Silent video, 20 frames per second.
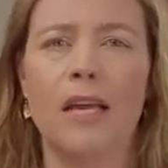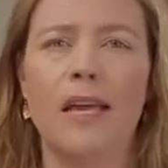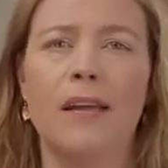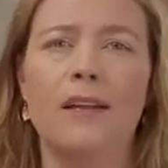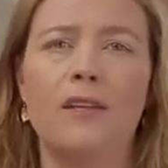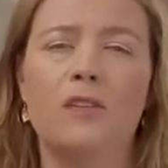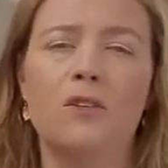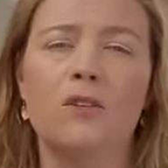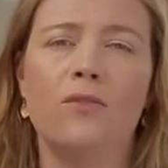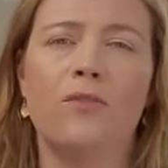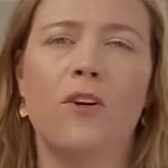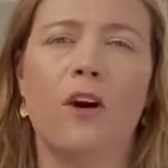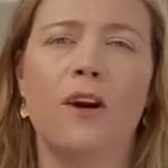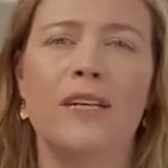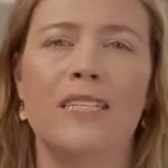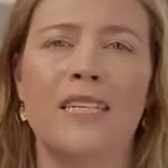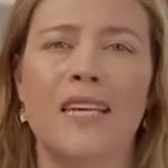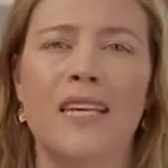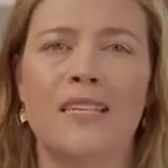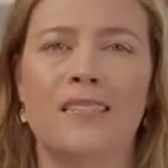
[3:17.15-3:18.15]
insofar
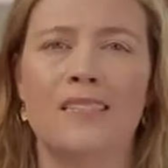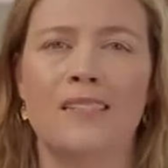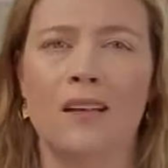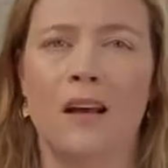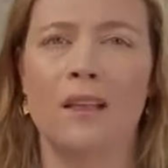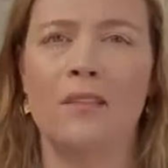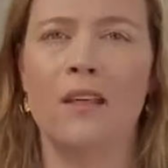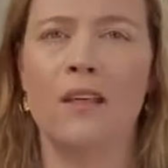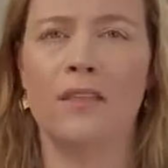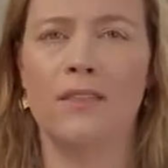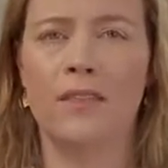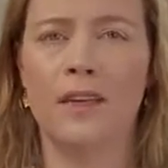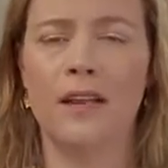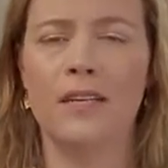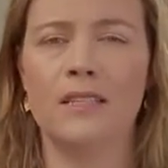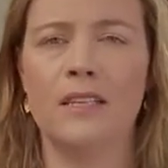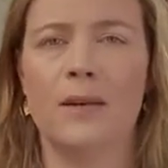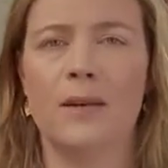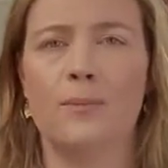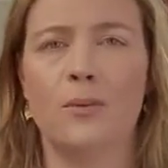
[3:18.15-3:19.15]
as he has done the
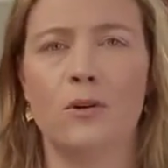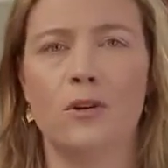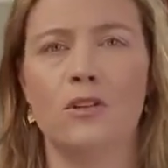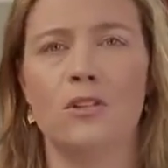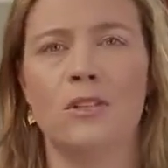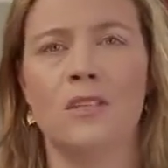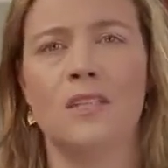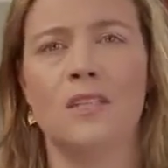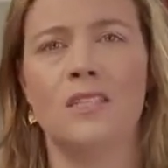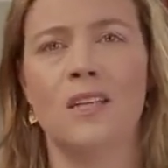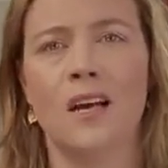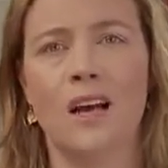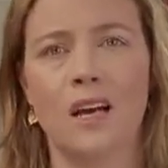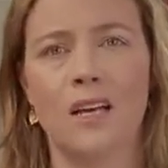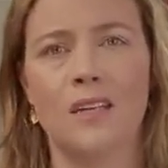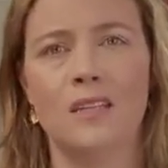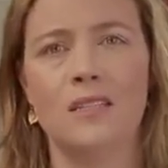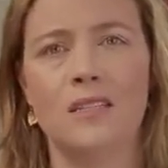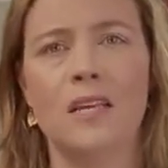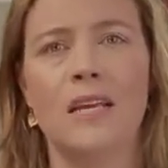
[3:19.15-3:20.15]
things that a person
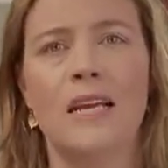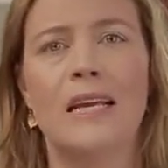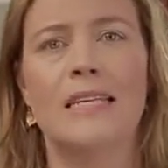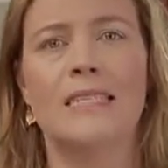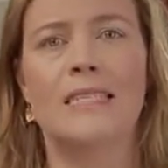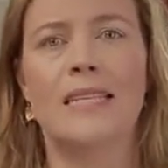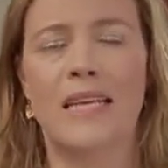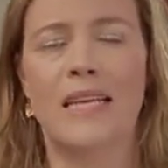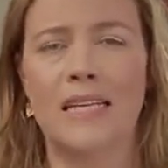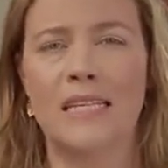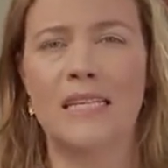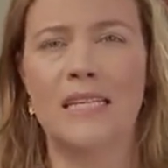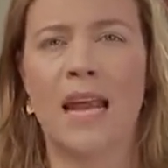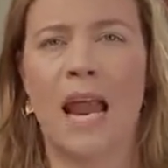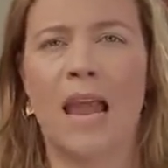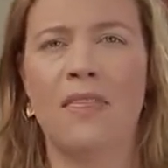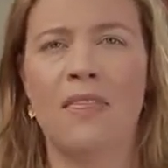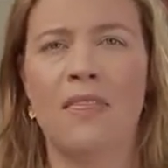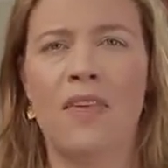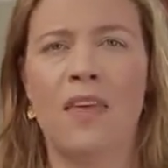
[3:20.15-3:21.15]
does to
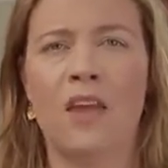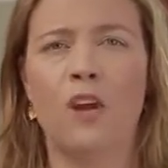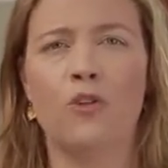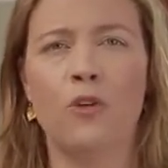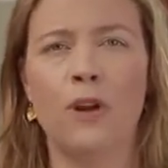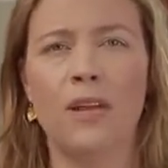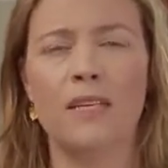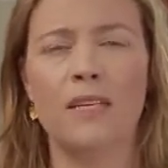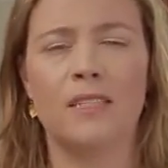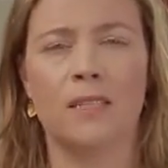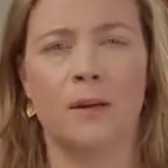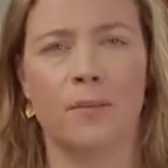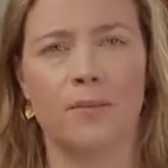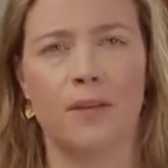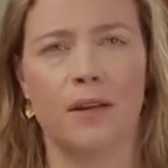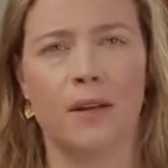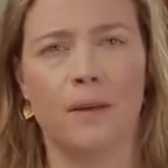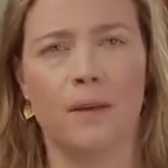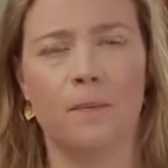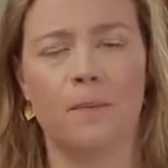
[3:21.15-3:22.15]
indicate that they agree to
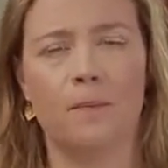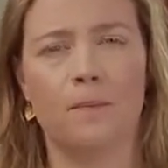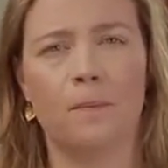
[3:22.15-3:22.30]
something.